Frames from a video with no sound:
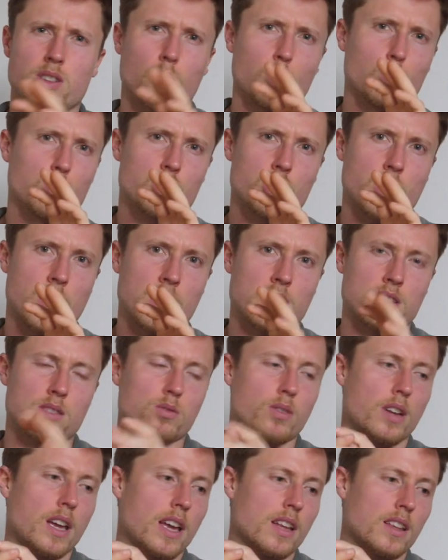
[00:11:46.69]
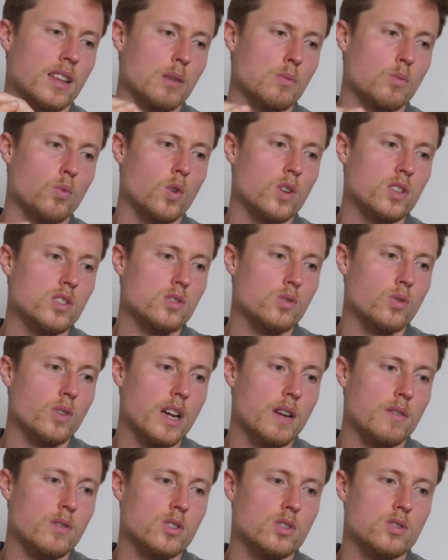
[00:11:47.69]
no chance to hang them
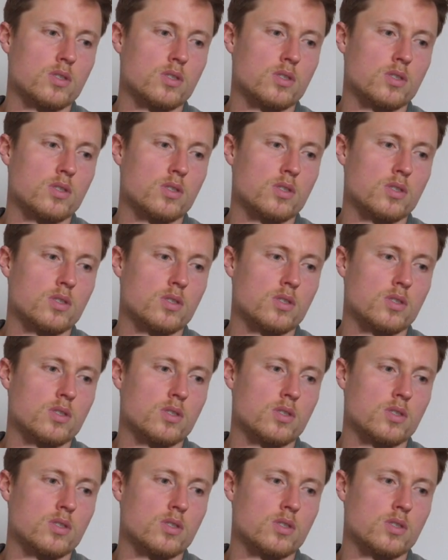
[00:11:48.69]
whatsoever.